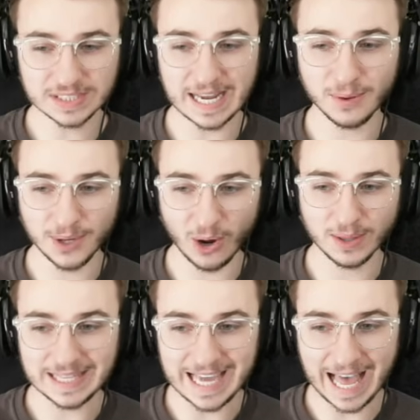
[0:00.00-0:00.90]
will sound
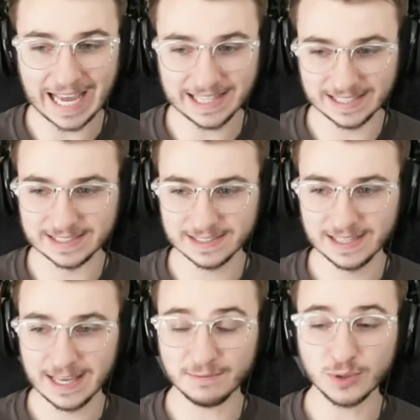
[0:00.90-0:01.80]
on the island.
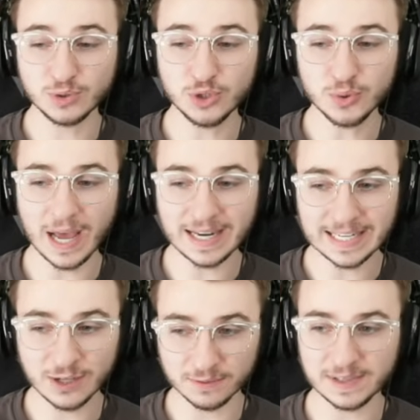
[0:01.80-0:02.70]
If you do not
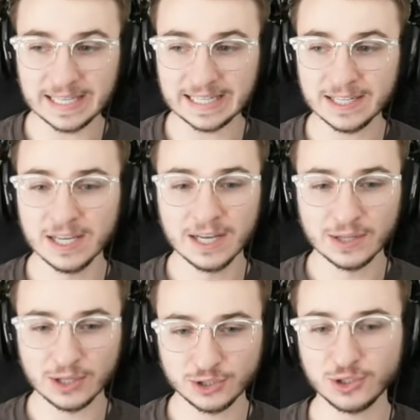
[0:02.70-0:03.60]
intervene,
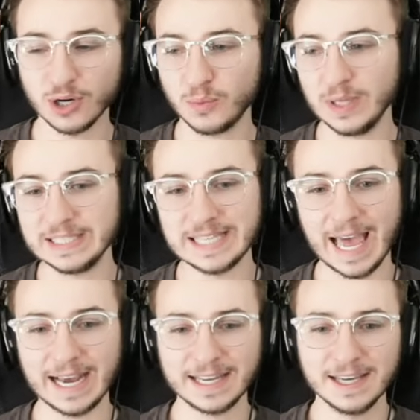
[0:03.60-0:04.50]
the shark will
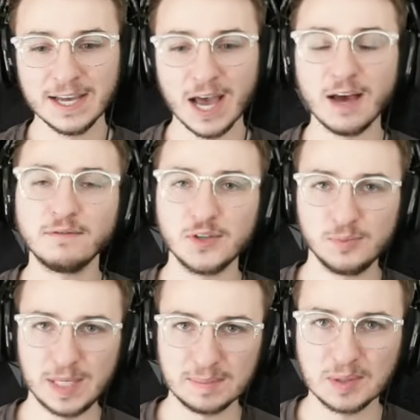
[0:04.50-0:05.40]
attack a few
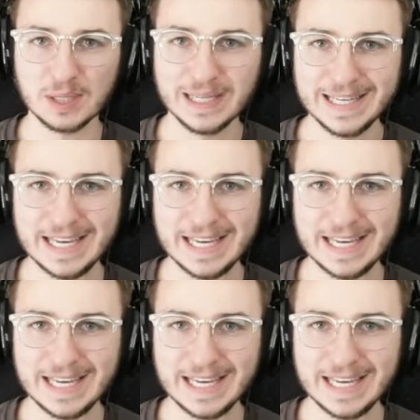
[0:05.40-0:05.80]
people